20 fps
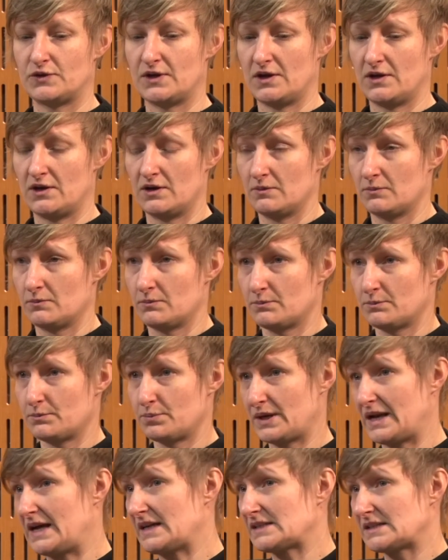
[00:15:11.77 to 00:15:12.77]
their
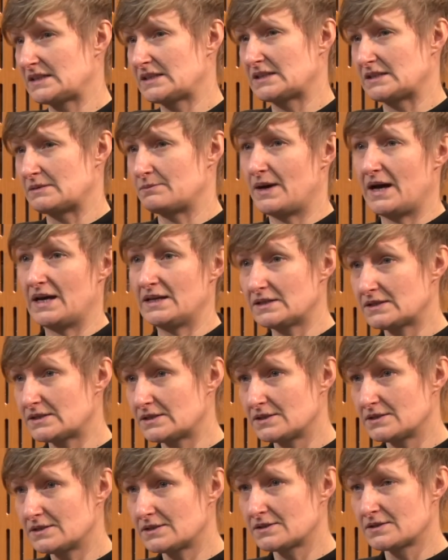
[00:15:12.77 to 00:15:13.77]
pluses and
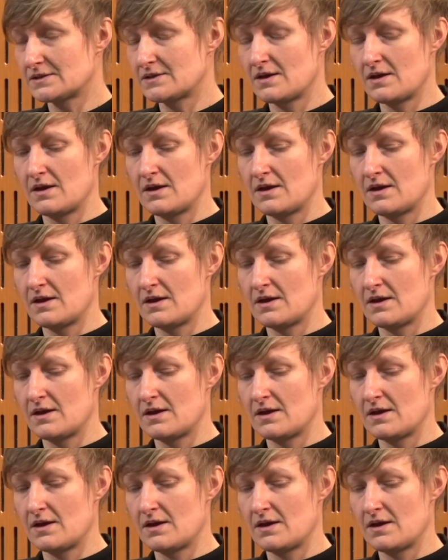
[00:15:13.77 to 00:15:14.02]
minuses.